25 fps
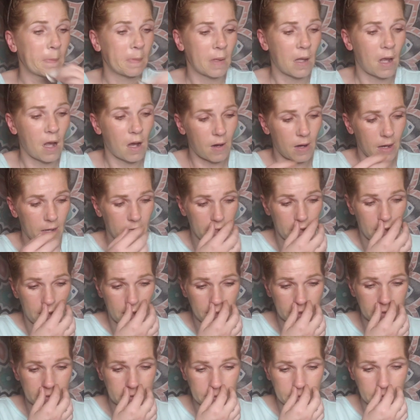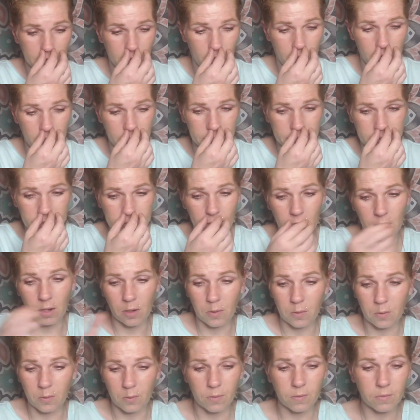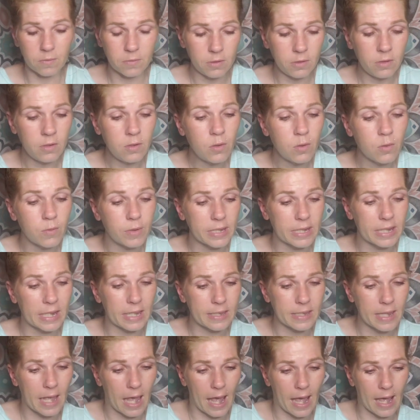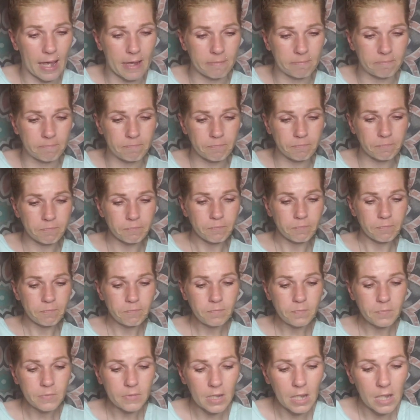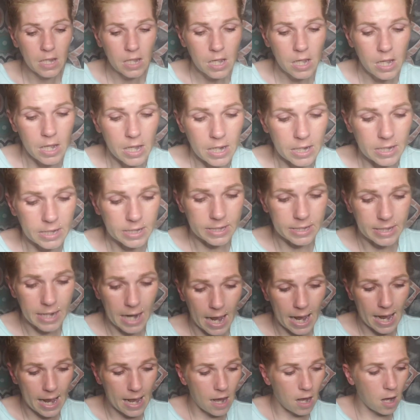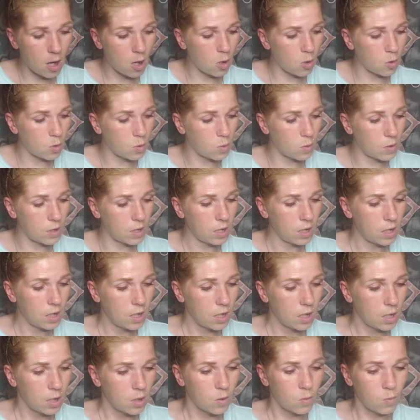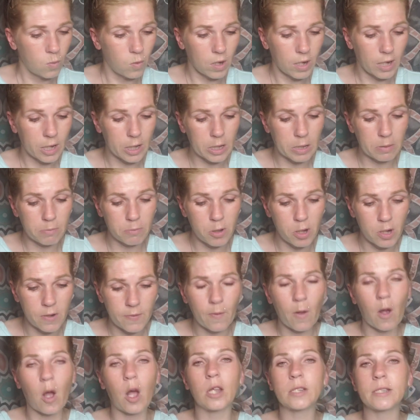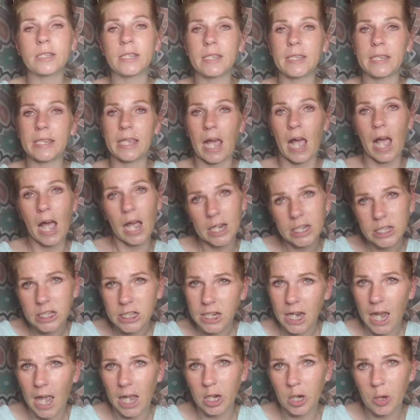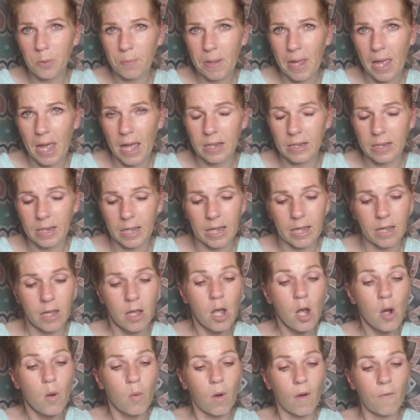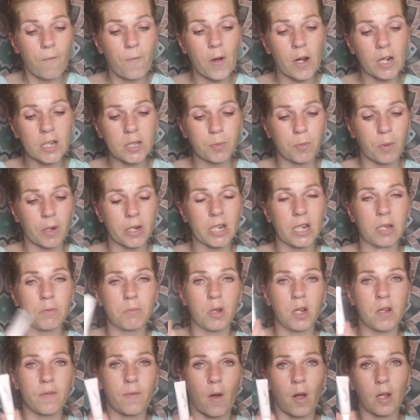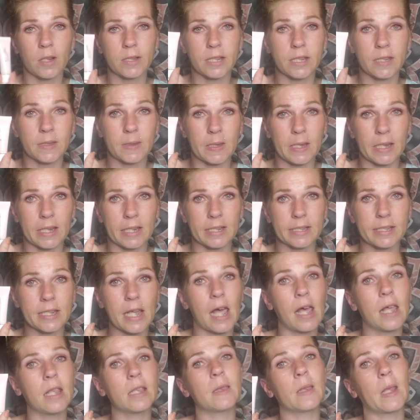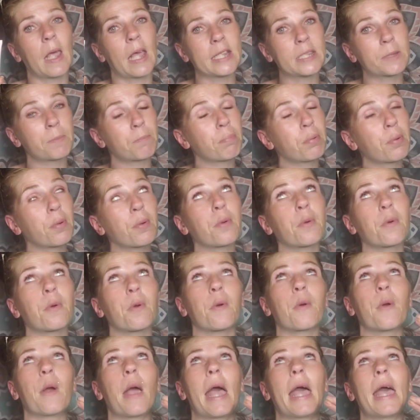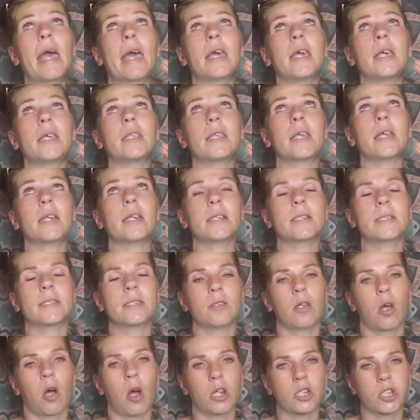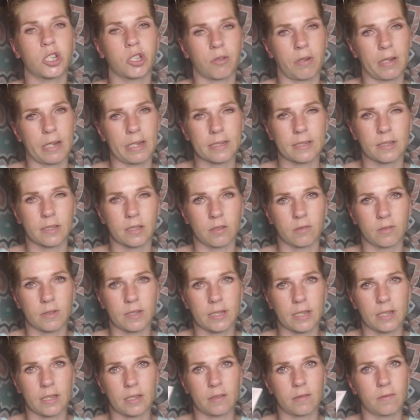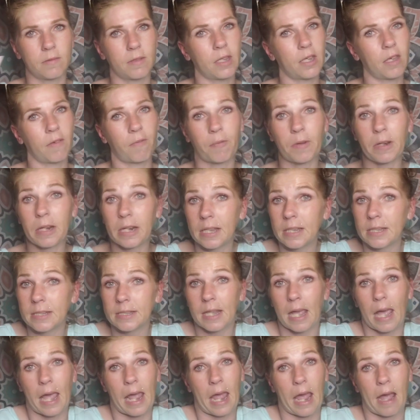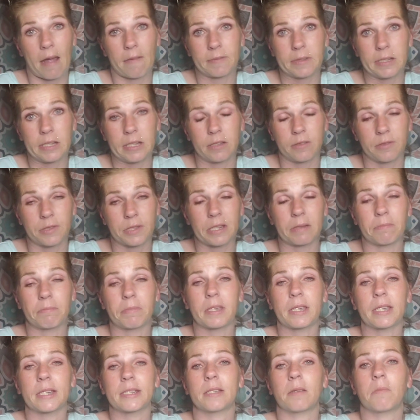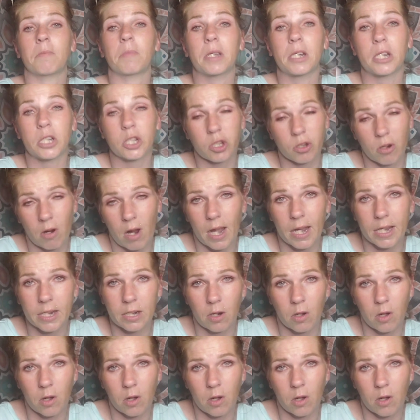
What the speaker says: Alright, guys. Alright, so we did that. Now we're going to move on to the eyeshadow palette. Well, first we're going to move on to this. Let's pray that it's not translucent. If it is, I have to use it because I'm going to try it